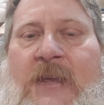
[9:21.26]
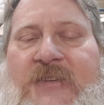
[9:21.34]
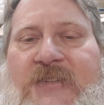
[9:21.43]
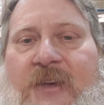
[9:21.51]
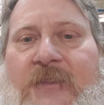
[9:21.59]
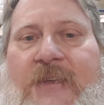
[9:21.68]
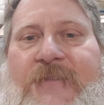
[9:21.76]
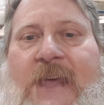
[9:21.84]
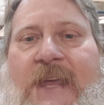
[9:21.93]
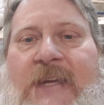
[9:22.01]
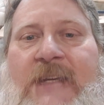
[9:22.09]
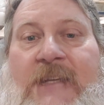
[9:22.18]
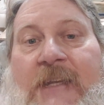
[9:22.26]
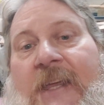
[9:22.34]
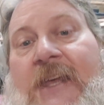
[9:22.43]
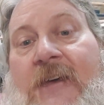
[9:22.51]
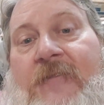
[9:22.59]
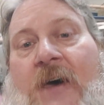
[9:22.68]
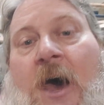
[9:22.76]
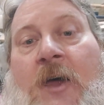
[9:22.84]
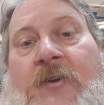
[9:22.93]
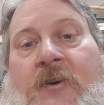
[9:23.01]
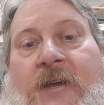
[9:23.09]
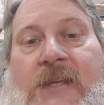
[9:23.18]
so that they could live
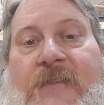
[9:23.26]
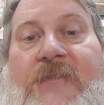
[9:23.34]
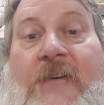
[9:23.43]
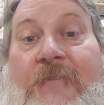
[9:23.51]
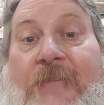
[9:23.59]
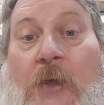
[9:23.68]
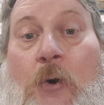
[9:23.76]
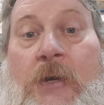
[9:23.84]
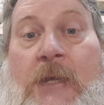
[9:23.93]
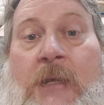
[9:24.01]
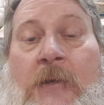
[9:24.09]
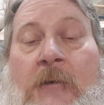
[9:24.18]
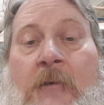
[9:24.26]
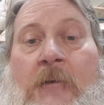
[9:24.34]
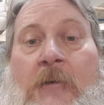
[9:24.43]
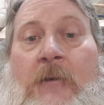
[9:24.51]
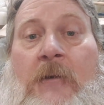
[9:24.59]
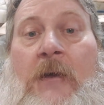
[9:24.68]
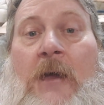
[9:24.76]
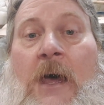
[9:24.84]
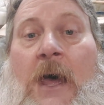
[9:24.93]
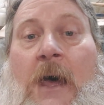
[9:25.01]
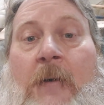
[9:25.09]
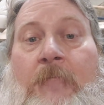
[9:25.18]
underneath the floating
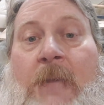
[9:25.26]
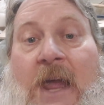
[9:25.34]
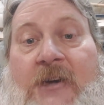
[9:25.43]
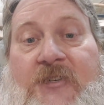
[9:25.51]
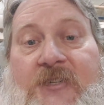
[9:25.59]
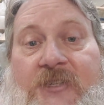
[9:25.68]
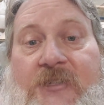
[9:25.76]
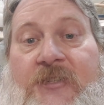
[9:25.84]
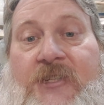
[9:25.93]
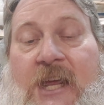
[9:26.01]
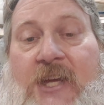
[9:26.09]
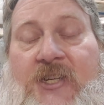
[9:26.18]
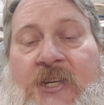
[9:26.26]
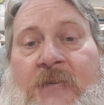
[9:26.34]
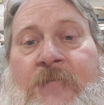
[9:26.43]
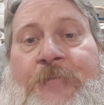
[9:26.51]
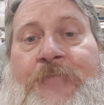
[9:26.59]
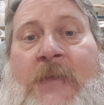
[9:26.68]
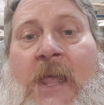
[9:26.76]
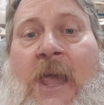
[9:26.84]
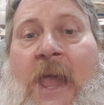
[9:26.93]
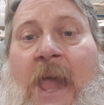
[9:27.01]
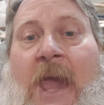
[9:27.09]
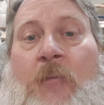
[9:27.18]
miter station.
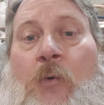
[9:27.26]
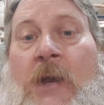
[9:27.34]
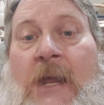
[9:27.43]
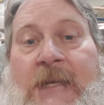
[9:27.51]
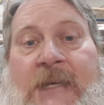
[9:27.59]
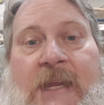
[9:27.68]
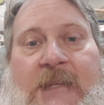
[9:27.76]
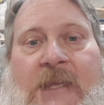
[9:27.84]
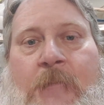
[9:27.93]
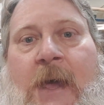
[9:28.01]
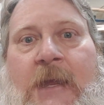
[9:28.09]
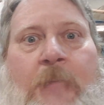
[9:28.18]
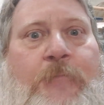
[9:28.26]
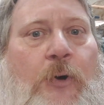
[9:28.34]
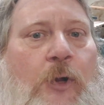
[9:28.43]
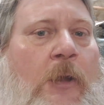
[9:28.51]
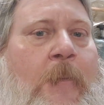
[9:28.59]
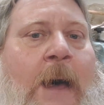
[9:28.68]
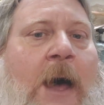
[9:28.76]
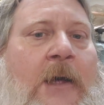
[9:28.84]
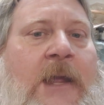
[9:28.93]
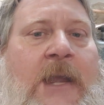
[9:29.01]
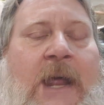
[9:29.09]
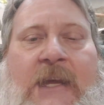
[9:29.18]
And when I need them, I can pull them out
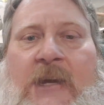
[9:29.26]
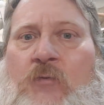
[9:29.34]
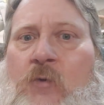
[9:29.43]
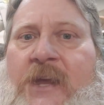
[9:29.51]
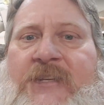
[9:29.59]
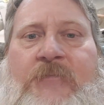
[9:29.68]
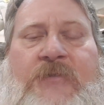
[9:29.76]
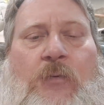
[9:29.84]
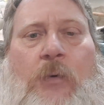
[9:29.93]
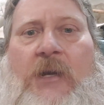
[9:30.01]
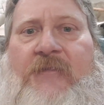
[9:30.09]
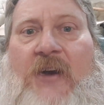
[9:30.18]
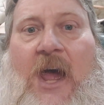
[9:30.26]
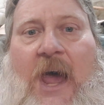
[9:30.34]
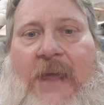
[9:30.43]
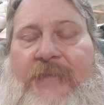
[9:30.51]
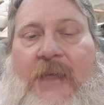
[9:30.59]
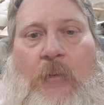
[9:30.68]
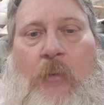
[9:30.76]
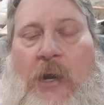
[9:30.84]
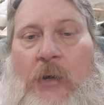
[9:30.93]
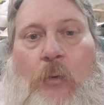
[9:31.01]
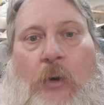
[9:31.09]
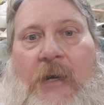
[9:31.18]
and I can raise them to whatever height I
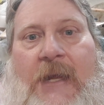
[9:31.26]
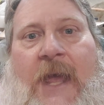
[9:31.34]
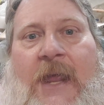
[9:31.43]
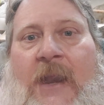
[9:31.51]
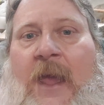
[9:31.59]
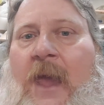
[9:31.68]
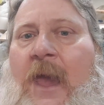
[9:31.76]
want to work at.